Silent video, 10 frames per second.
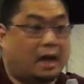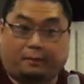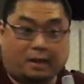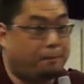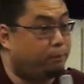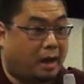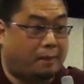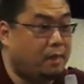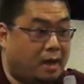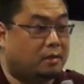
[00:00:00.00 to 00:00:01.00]
I'm
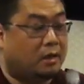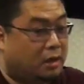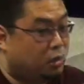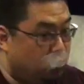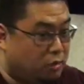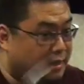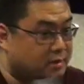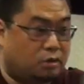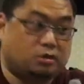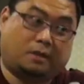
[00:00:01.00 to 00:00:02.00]
not, you guys
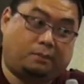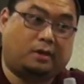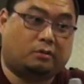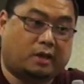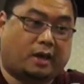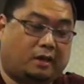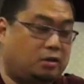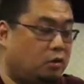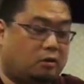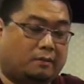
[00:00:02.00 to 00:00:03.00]
know JP, okay?
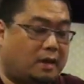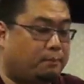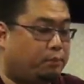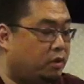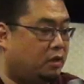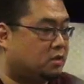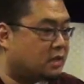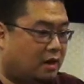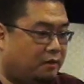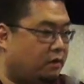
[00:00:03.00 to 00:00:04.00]
You know I'm not pulling this
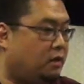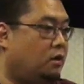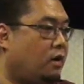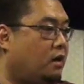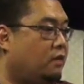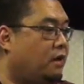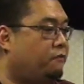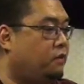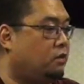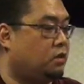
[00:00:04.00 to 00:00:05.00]
out of
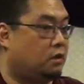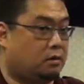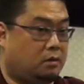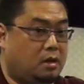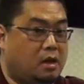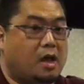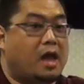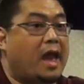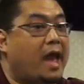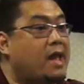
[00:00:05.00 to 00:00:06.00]
left field here.
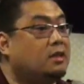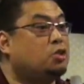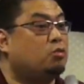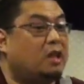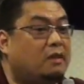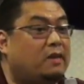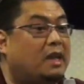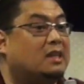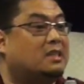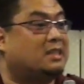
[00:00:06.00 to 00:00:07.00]
And to live
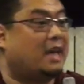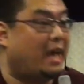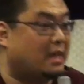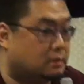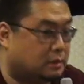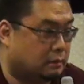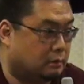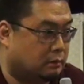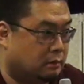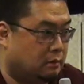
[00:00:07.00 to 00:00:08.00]
in a tent
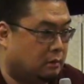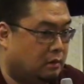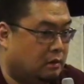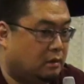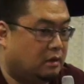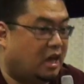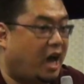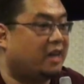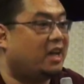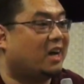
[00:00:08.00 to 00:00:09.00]

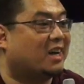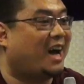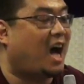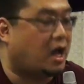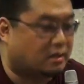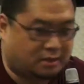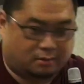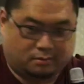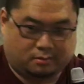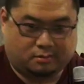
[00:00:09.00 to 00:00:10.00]
on a cot
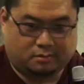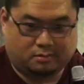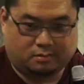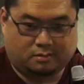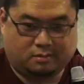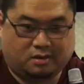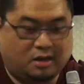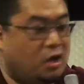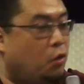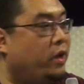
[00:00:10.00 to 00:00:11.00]

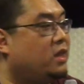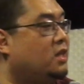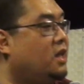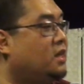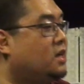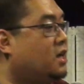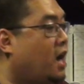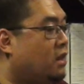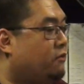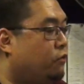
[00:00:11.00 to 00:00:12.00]
with another
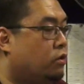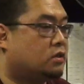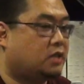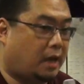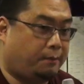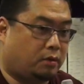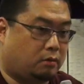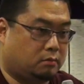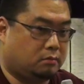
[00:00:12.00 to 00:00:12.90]
cot for a table.